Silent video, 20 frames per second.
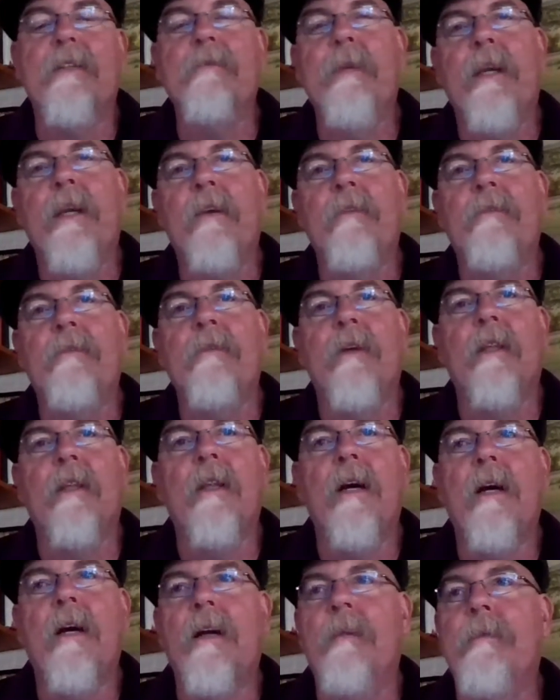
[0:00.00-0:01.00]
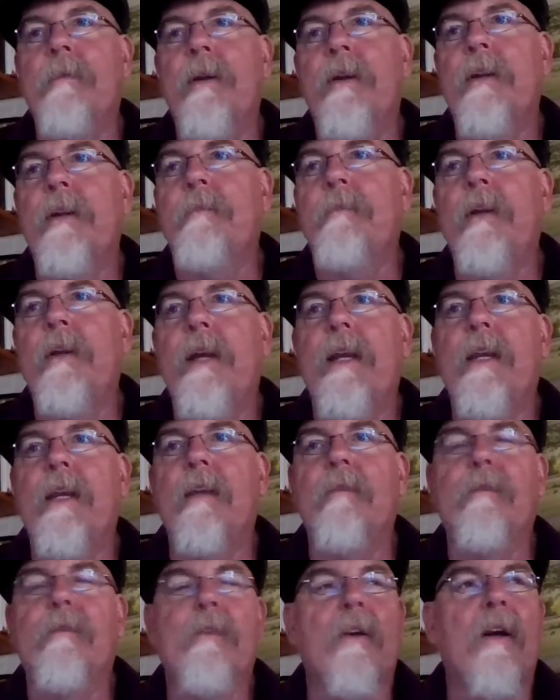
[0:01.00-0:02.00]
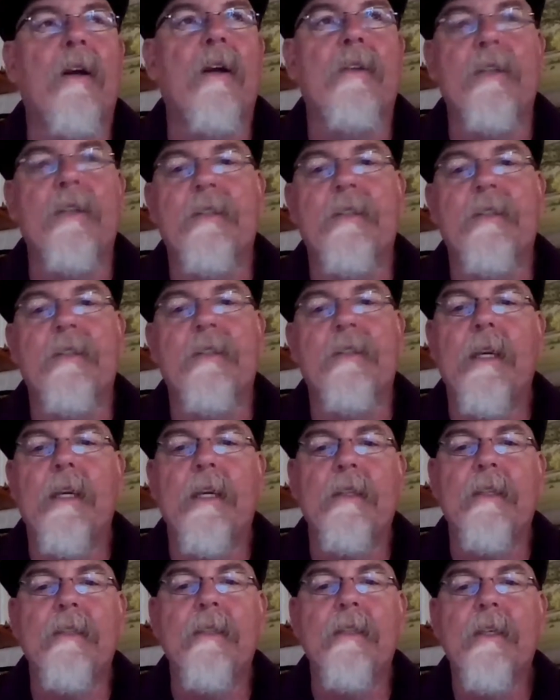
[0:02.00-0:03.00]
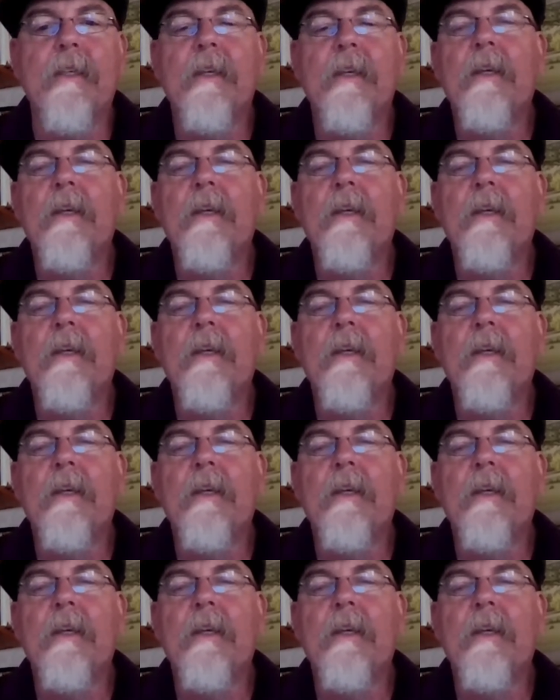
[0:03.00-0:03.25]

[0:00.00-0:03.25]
We go through a long period of planning for all these different things,